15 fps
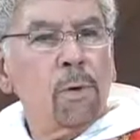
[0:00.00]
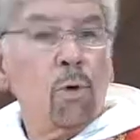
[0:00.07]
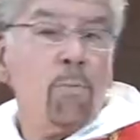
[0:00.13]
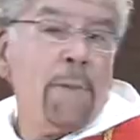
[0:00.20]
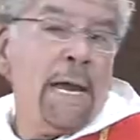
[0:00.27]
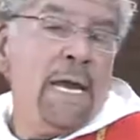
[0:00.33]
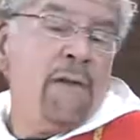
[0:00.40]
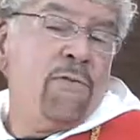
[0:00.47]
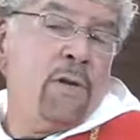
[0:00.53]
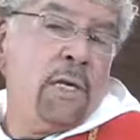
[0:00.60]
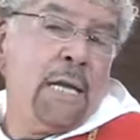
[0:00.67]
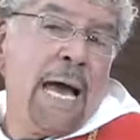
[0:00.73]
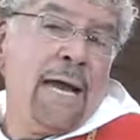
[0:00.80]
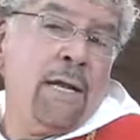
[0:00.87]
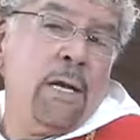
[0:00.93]
who may
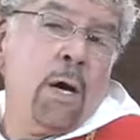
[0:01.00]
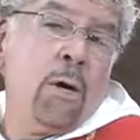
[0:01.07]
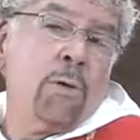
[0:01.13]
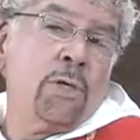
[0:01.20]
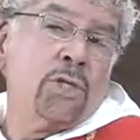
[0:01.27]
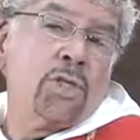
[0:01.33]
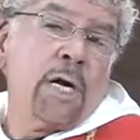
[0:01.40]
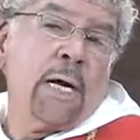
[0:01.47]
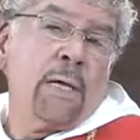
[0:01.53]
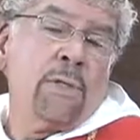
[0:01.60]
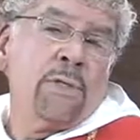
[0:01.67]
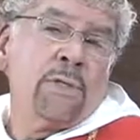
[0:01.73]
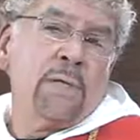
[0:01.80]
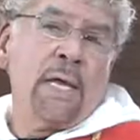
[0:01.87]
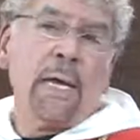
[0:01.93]
even not know the child
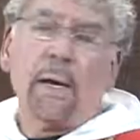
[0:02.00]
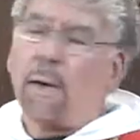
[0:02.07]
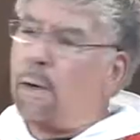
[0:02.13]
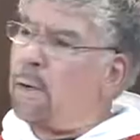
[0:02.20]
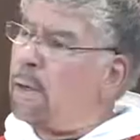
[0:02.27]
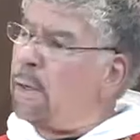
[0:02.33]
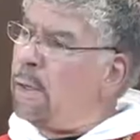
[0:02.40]
is there.